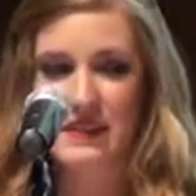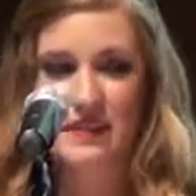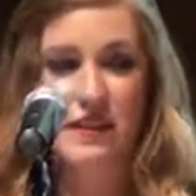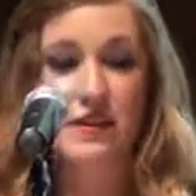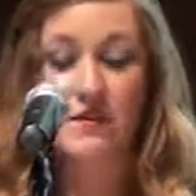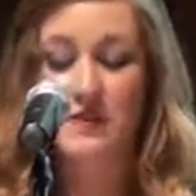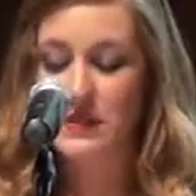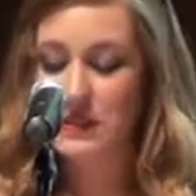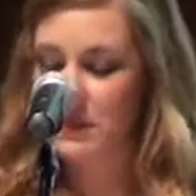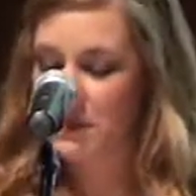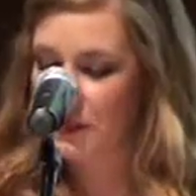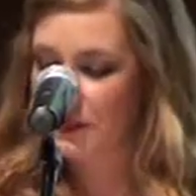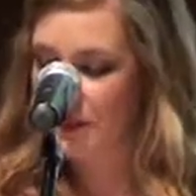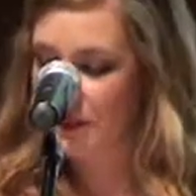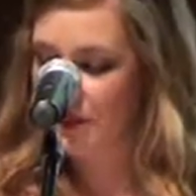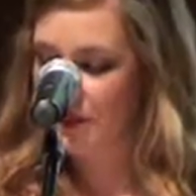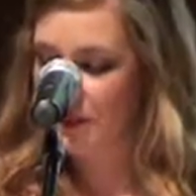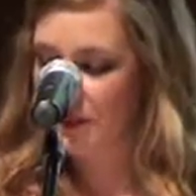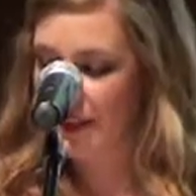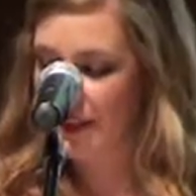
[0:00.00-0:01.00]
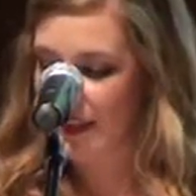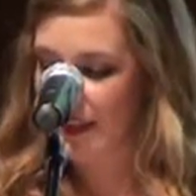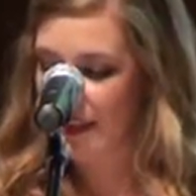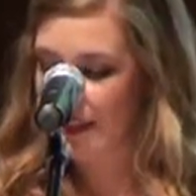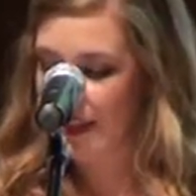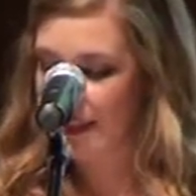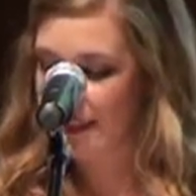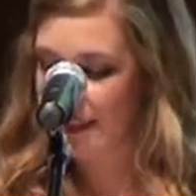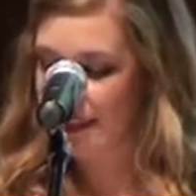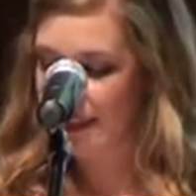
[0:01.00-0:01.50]
Love is a wonderful
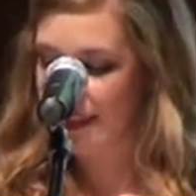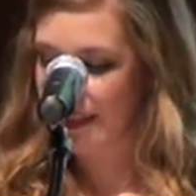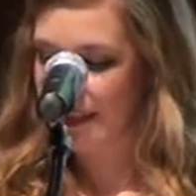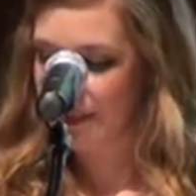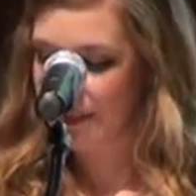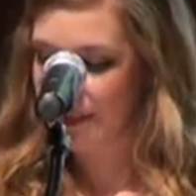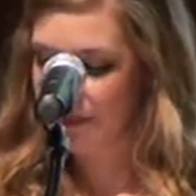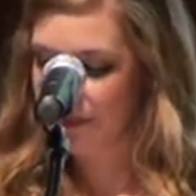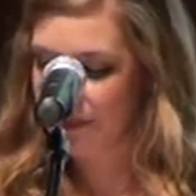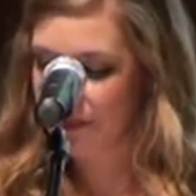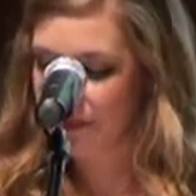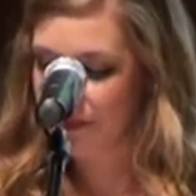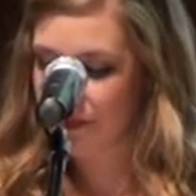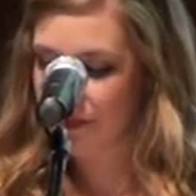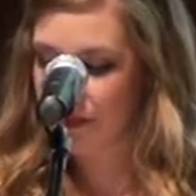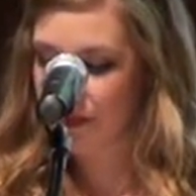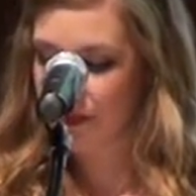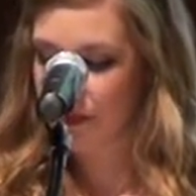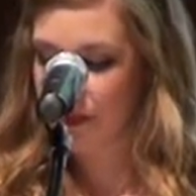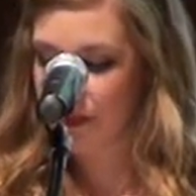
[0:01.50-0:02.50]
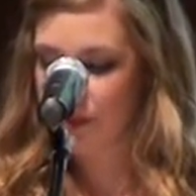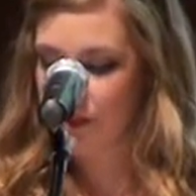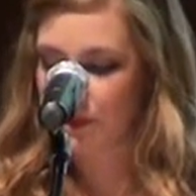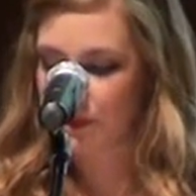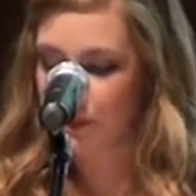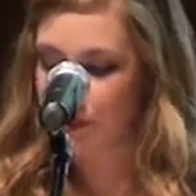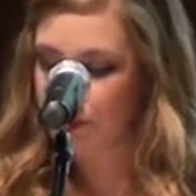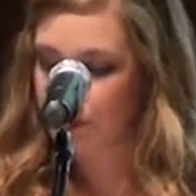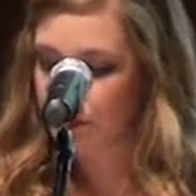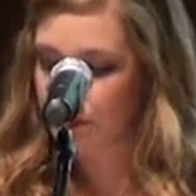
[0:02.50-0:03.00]
thing, isn't it? There's a